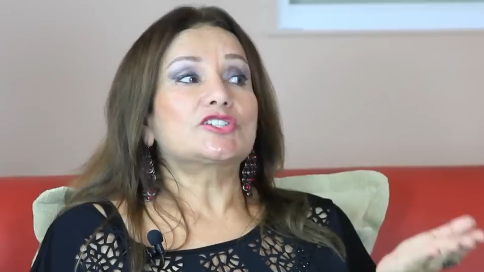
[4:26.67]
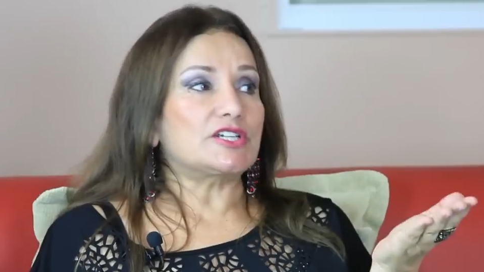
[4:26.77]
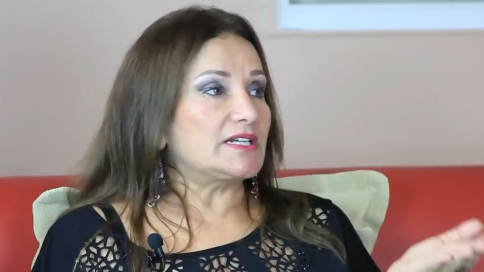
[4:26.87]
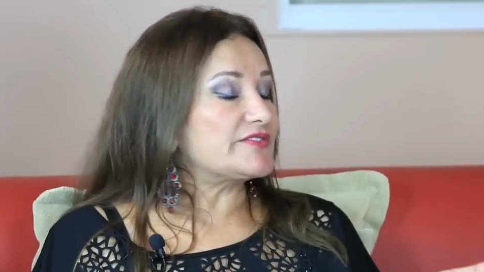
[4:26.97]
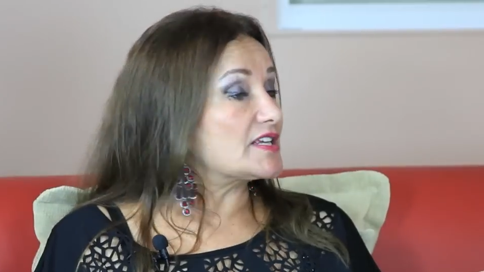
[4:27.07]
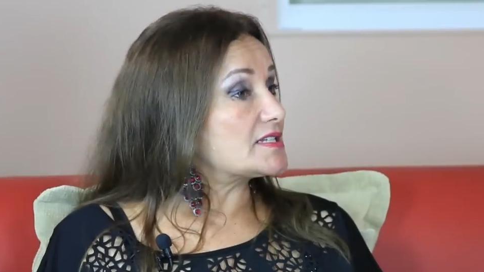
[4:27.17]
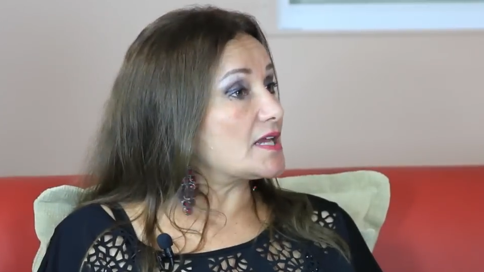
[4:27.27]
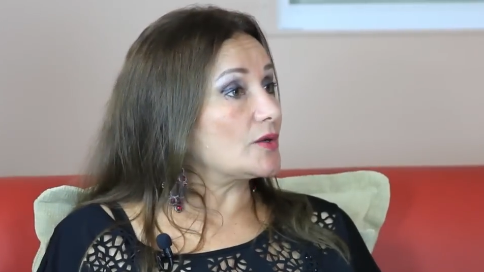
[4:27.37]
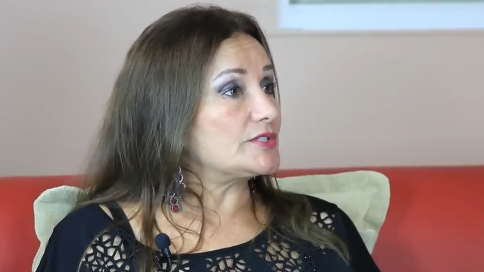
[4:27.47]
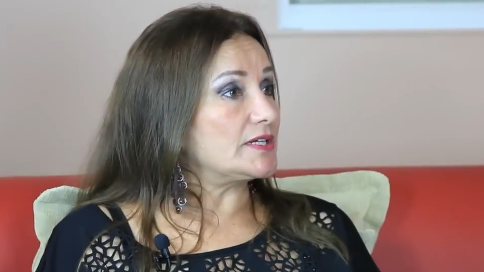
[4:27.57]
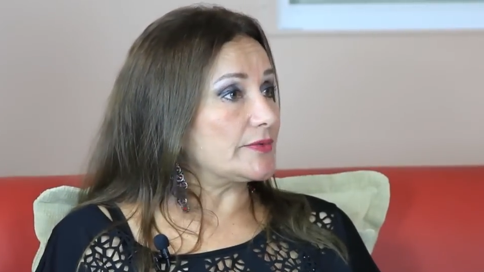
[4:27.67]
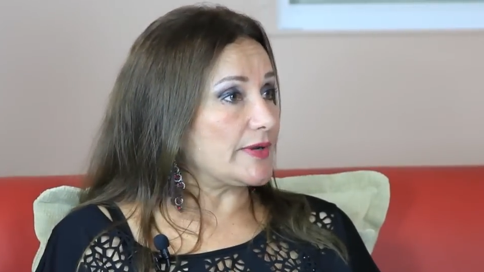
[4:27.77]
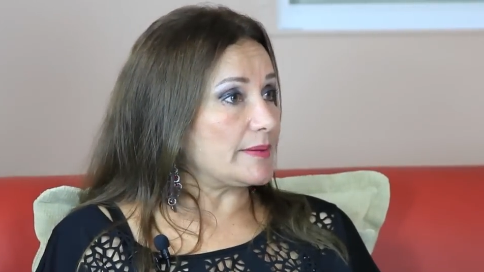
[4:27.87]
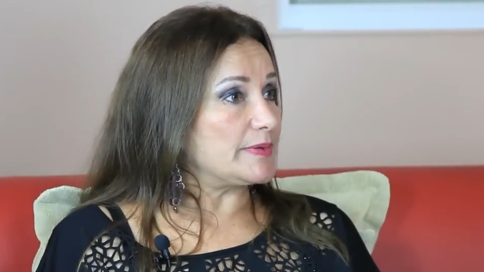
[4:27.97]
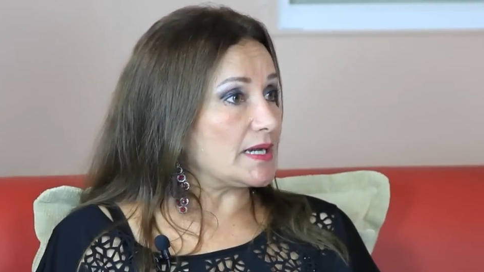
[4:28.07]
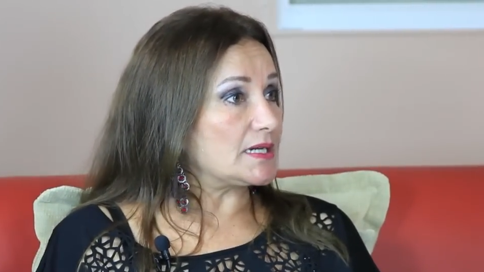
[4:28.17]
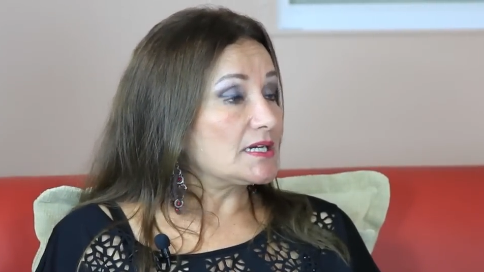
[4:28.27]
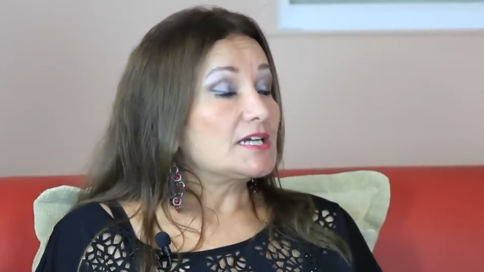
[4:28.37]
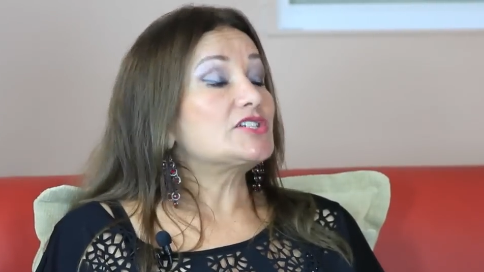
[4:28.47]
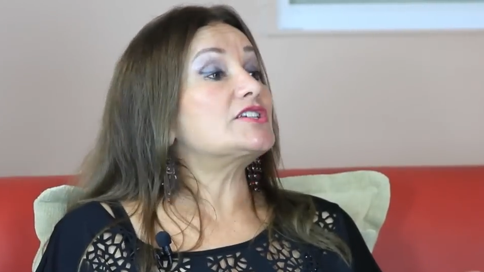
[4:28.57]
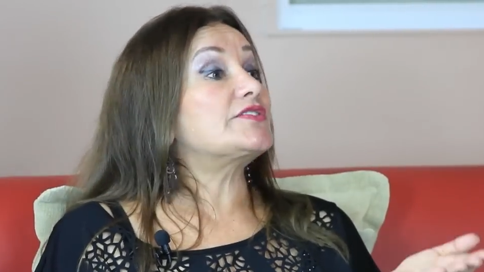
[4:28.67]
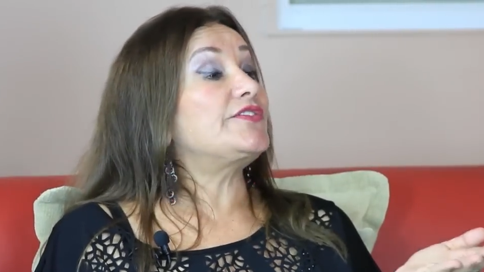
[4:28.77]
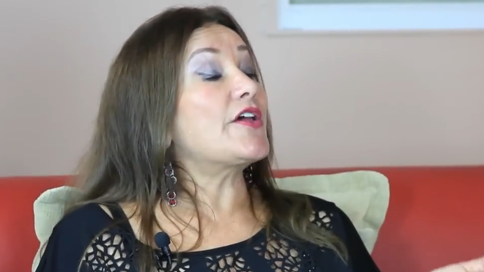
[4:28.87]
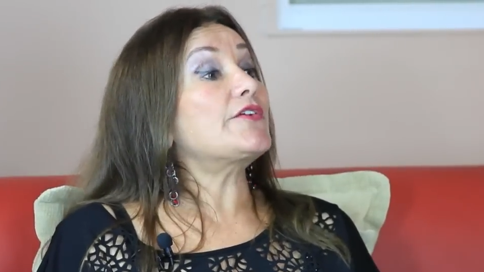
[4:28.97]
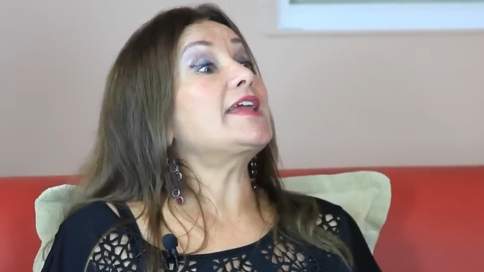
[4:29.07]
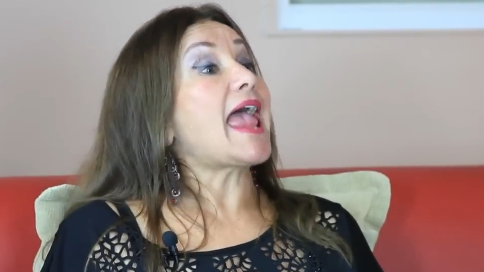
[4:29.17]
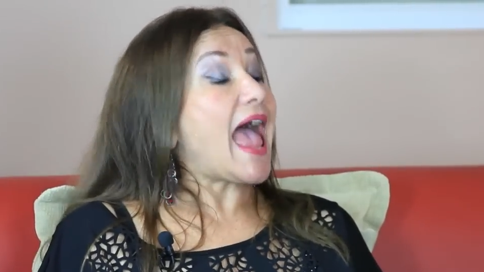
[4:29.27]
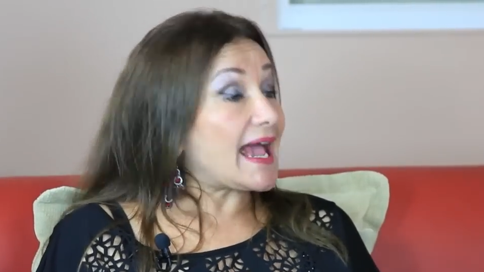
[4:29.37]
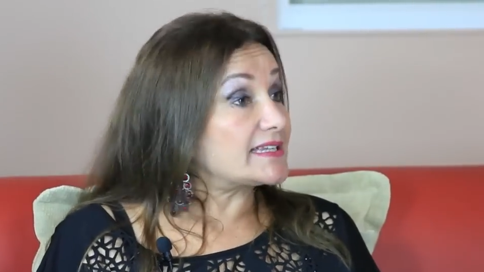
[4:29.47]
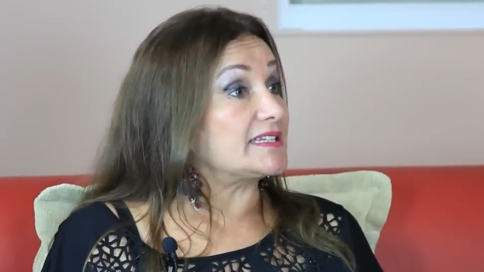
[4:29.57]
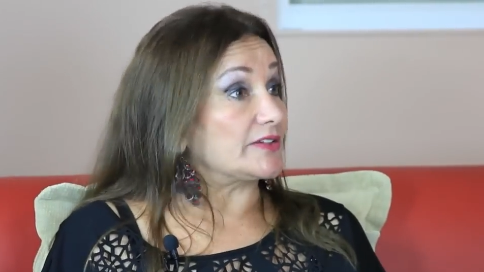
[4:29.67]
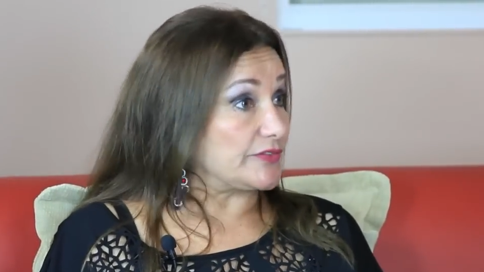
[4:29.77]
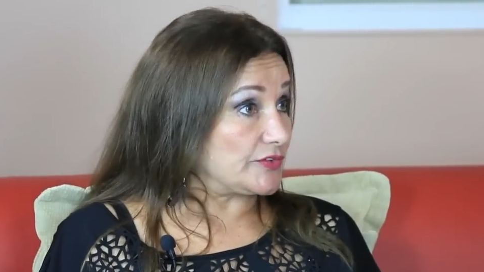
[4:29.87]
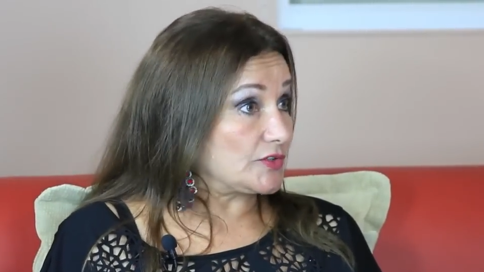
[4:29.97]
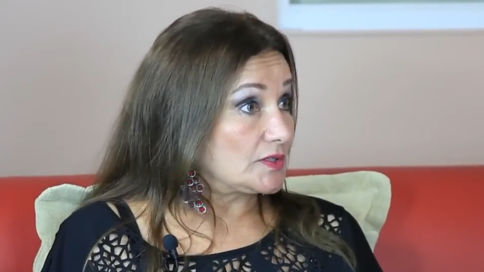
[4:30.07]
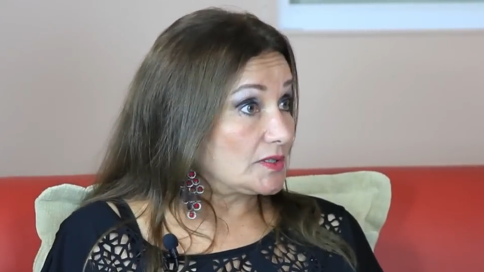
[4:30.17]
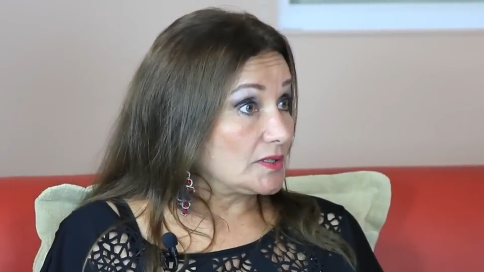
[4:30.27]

She lives in Saudi Arabia. She's very active